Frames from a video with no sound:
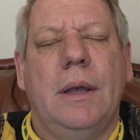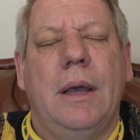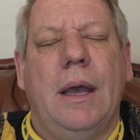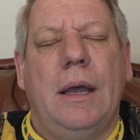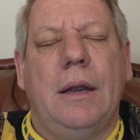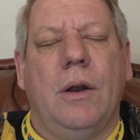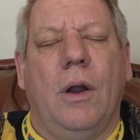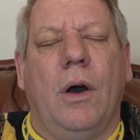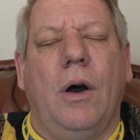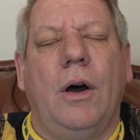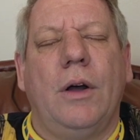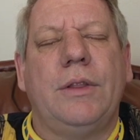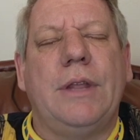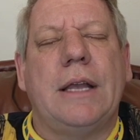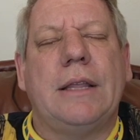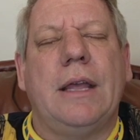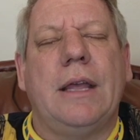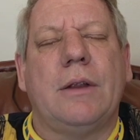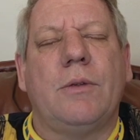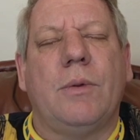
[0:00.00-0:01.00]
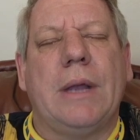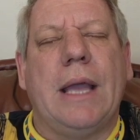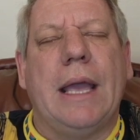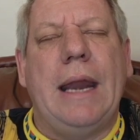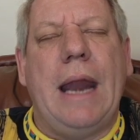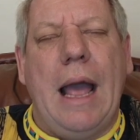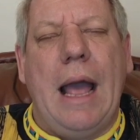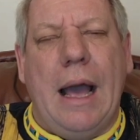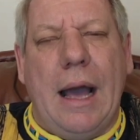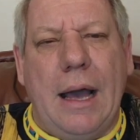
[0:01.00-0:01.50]
And Lord, that they will
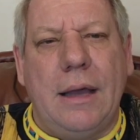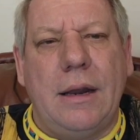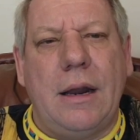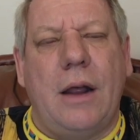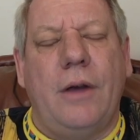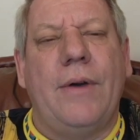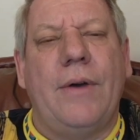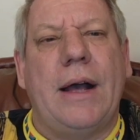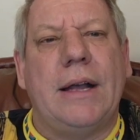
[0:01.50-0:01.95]
get out of